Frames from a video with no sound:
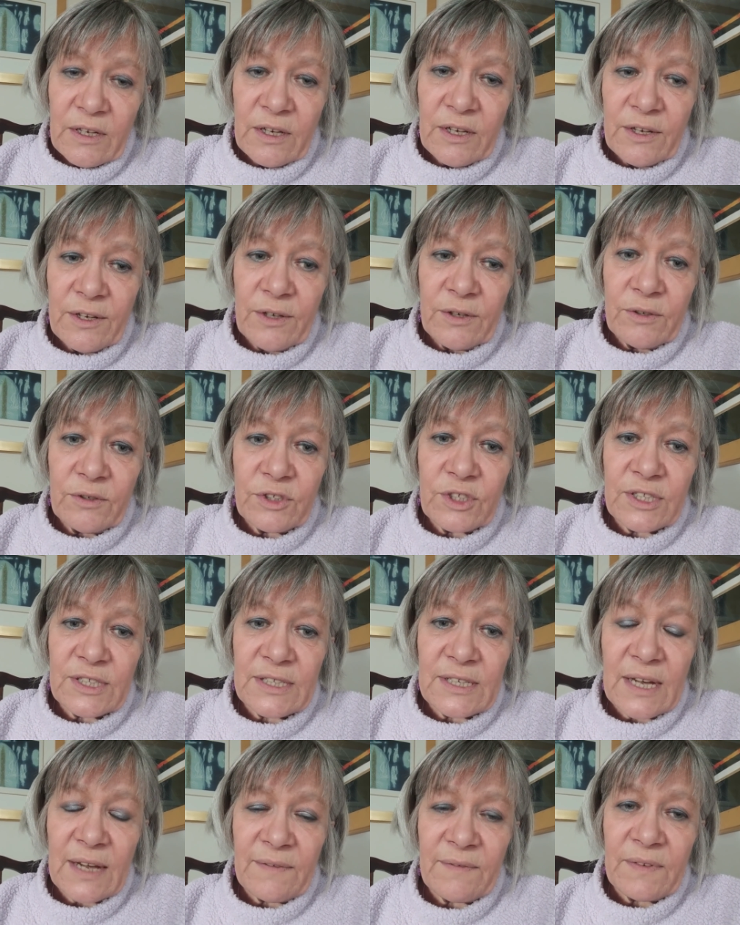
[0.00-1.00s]
she
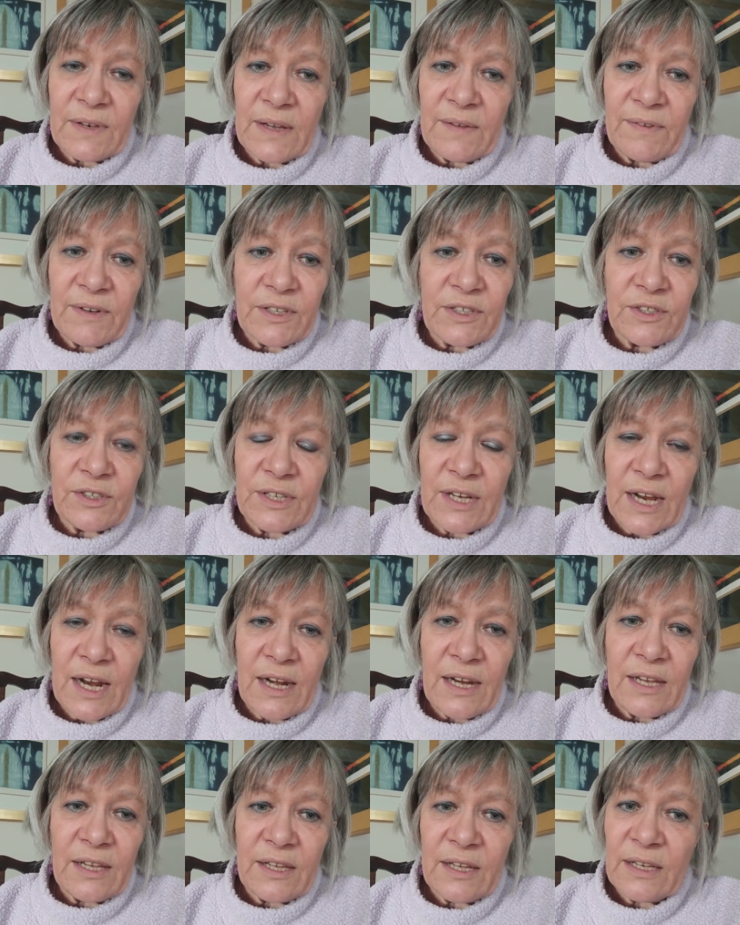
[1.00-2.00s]
said, "I've never done
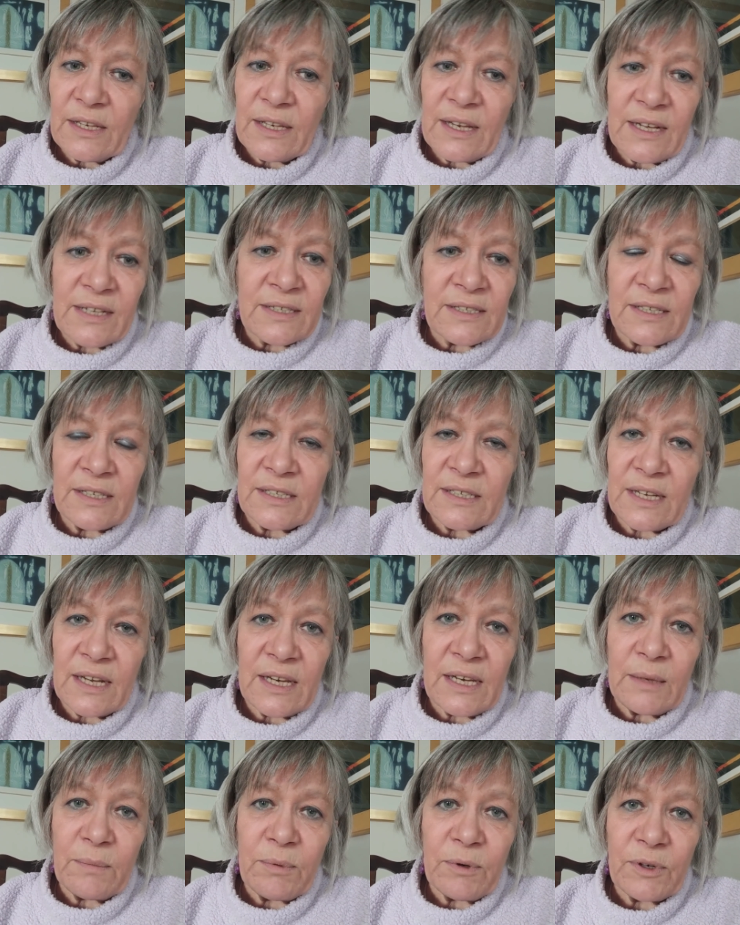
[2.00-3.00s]
anything nasty to
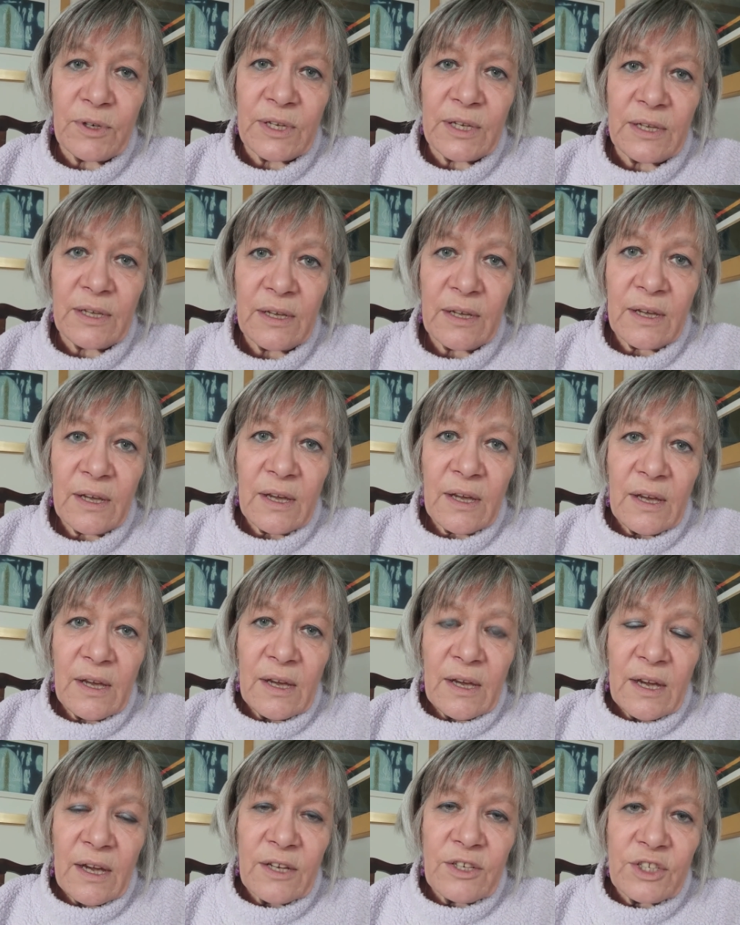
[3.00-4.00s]
anybody,"
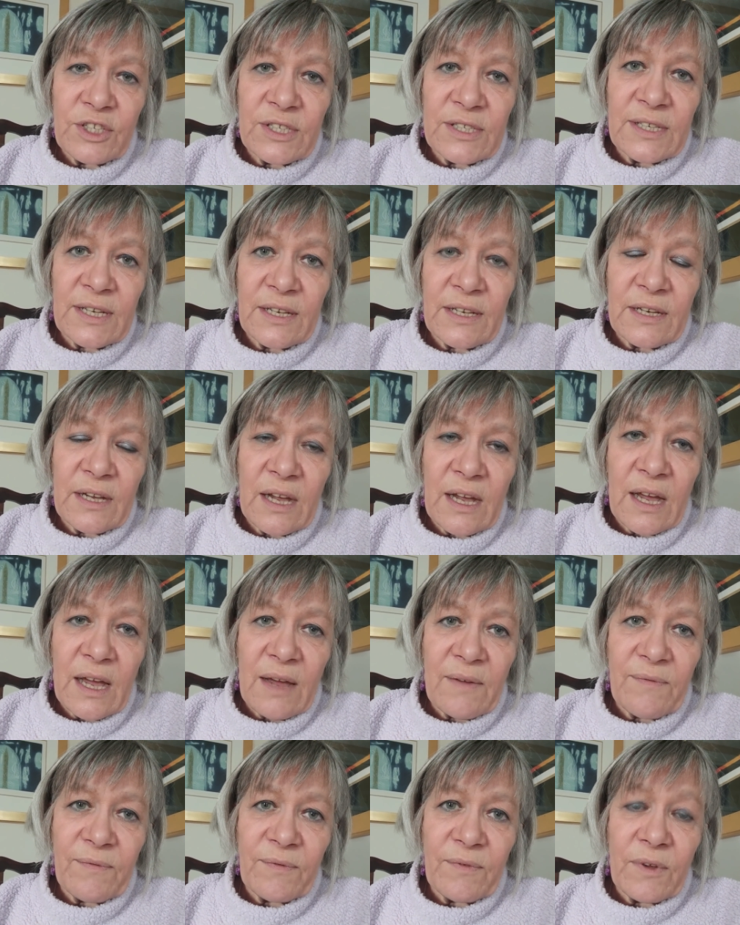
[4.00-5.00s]
and she said,
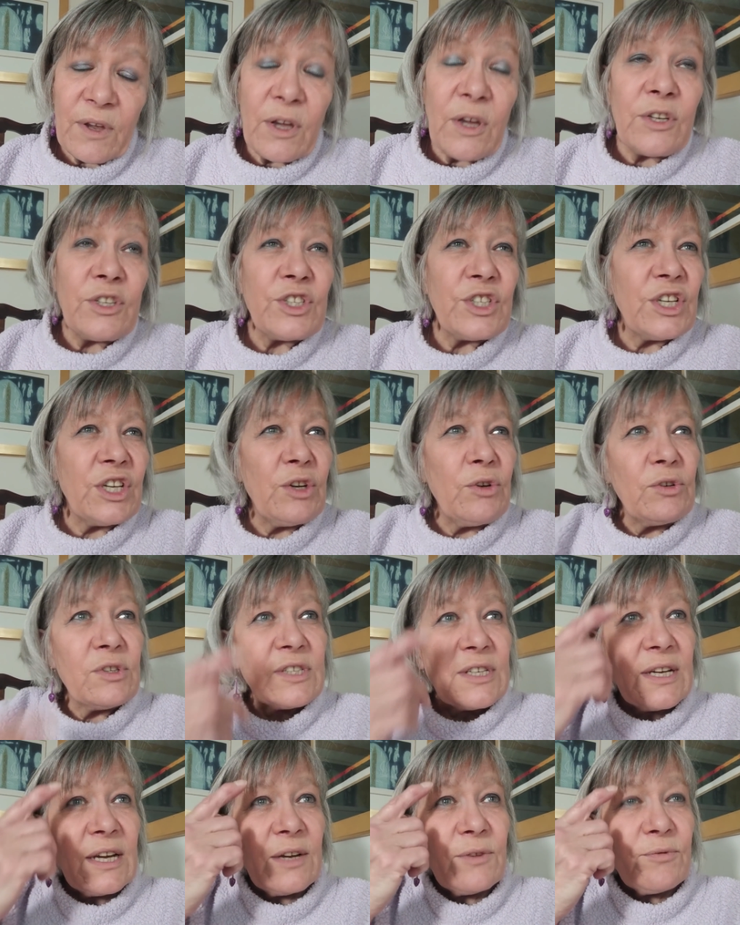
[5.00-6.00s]
and she
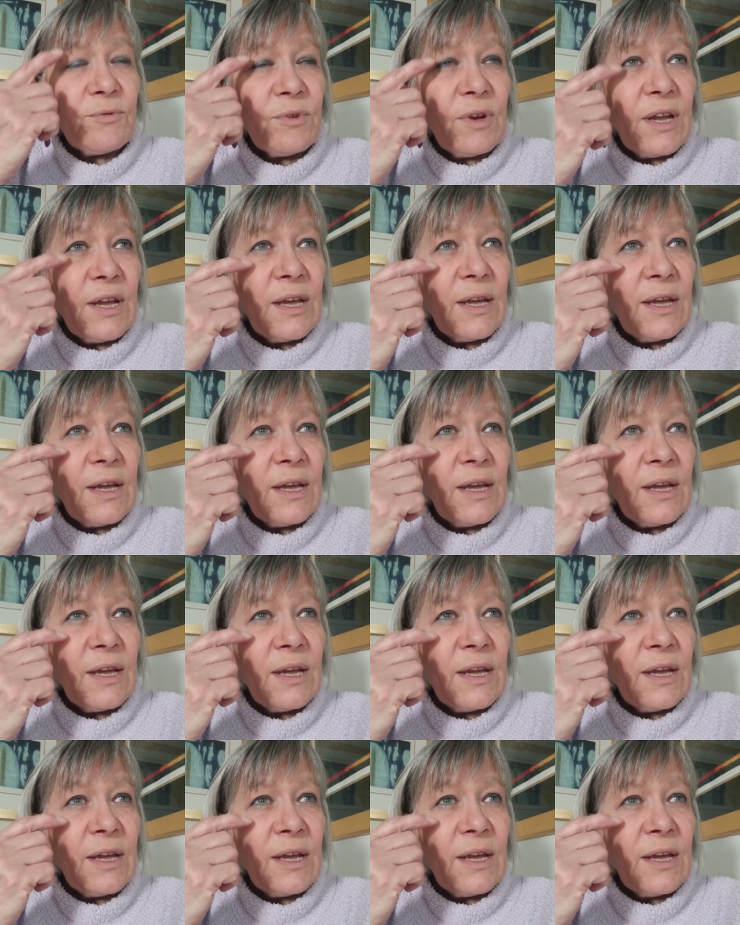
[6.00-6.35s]
also had,